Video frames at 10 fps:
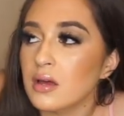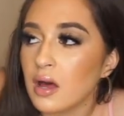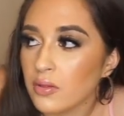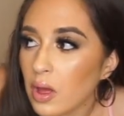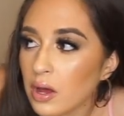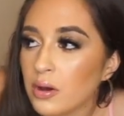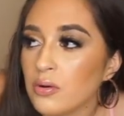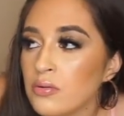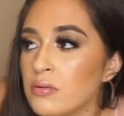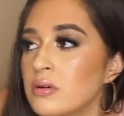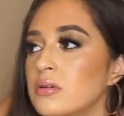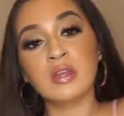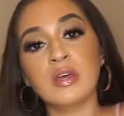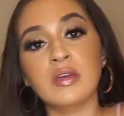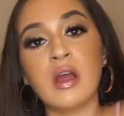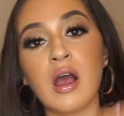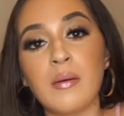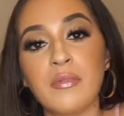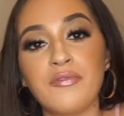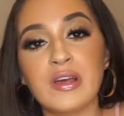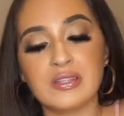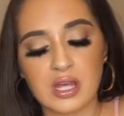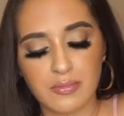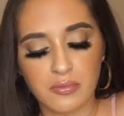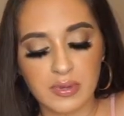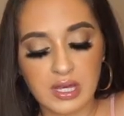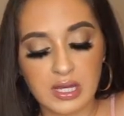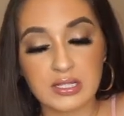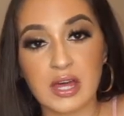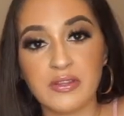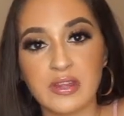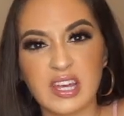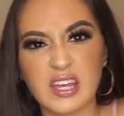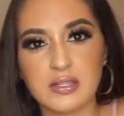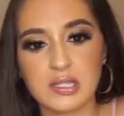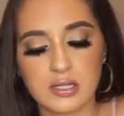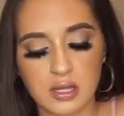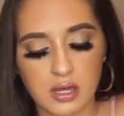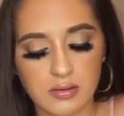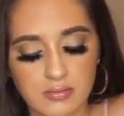Hello? Y'all, I'm gonna FaceTime him because I think the kids are asleep.